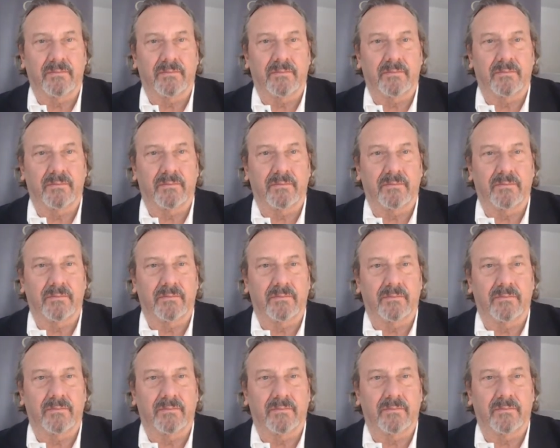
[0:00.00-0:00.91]

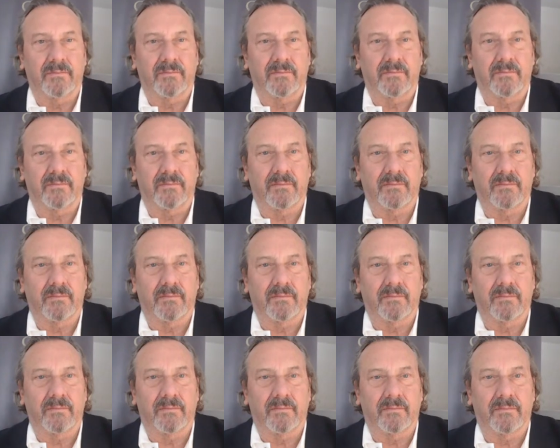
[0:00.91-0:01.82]

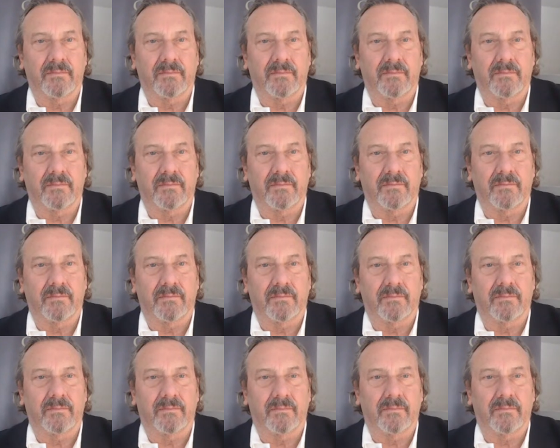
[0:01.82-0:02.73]

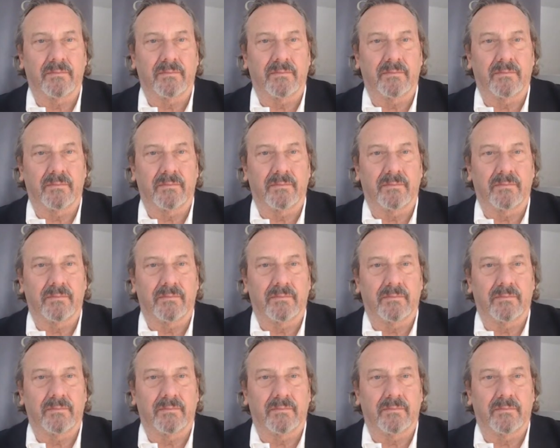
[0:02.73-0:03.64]

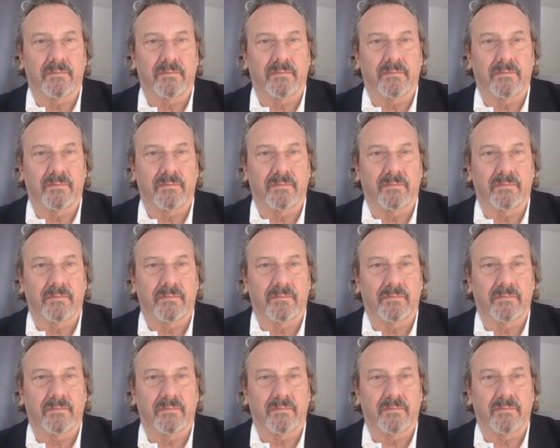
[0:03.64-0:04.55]

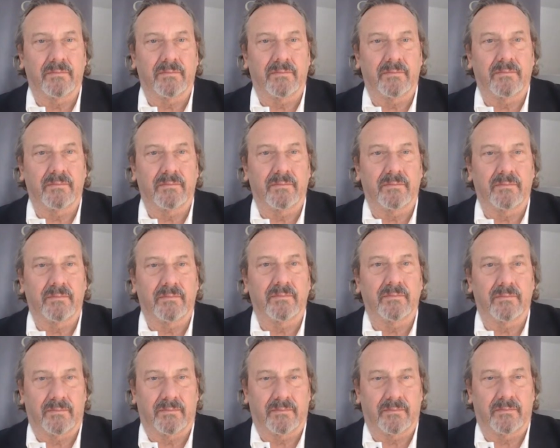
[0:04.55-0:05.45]

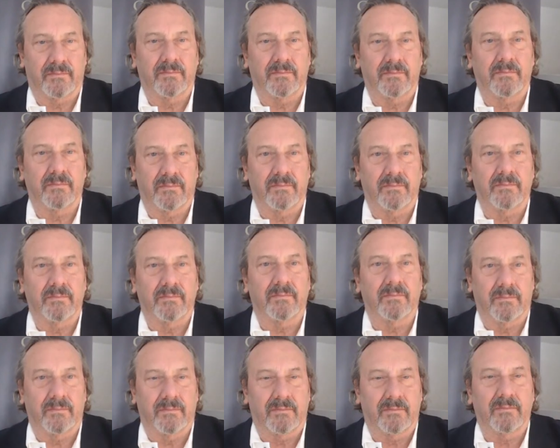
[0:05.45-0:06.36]

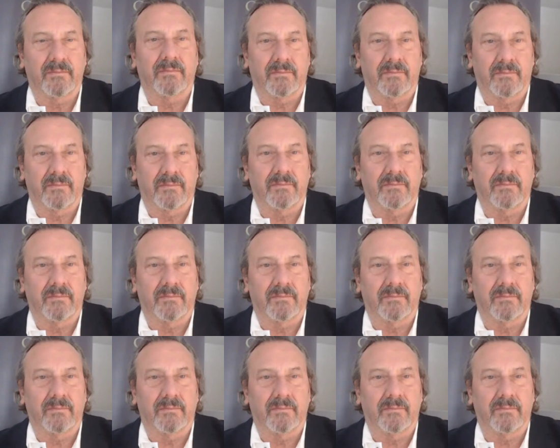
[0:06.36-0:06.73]
(silent)